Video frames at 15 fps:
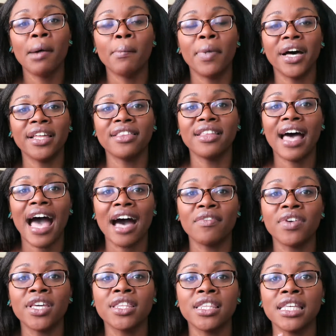But
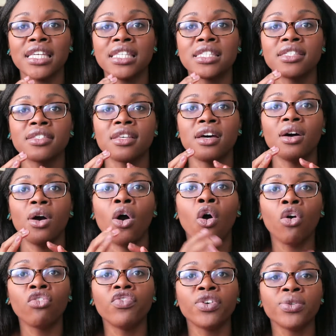having these
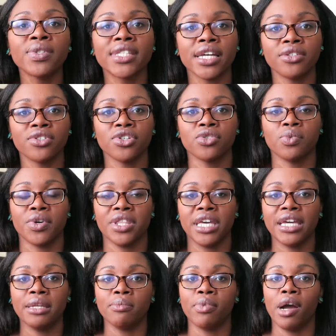Whole Food centers where
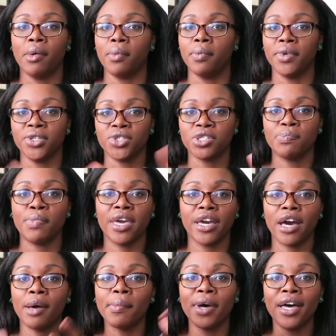they can probably just
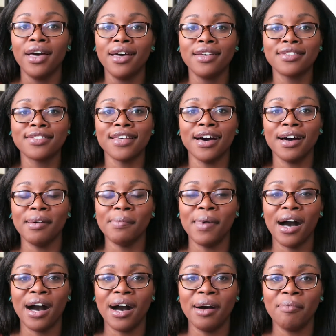pick up some
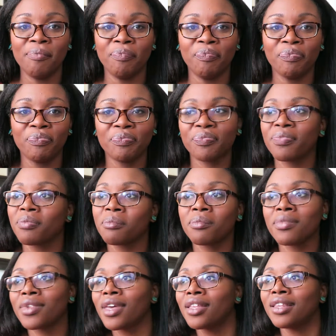
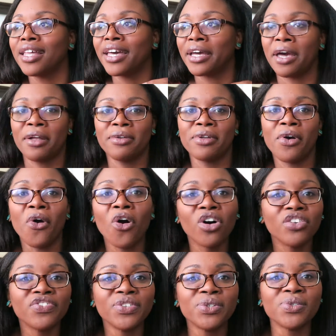like, I don't know,
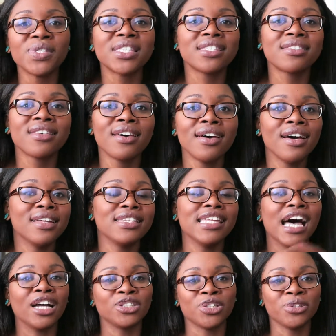Whole Foods
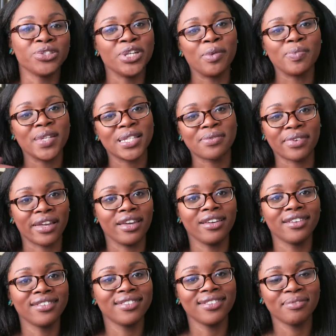nacho chips, that's what
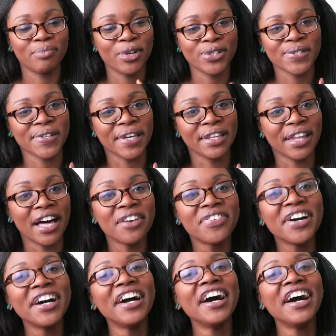I personally love.